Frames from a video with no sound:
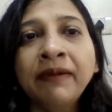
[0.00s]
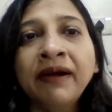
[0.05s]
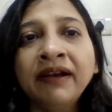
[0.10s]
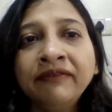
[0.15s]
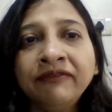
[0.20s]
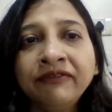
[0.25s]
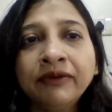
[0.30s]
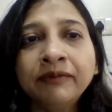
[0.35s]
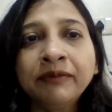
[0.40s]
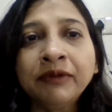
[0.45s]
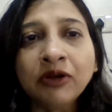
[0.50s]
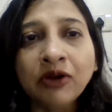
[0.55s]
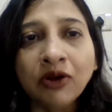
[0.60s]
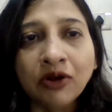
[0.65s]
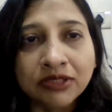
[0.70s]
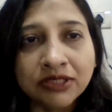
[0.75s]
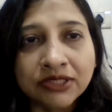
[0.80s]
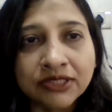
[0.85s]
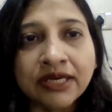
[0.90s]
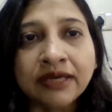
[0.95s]
apart from
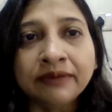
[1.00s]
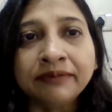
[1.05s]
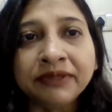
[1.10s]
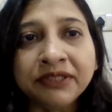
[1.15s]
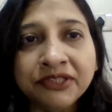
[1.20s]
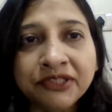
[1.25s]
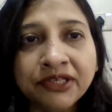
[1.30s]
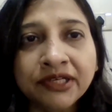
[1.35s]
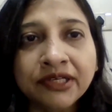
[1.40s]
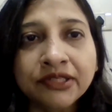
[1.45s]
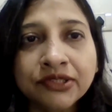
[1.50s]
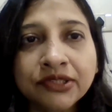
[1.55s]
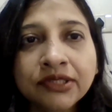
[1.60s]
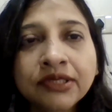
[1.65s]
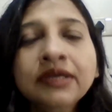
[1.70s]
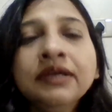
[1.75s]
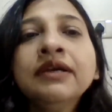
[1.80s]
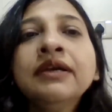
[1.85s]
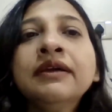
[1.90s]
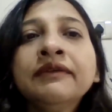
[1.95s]
a cost
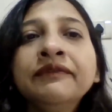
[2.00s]
arbitrage,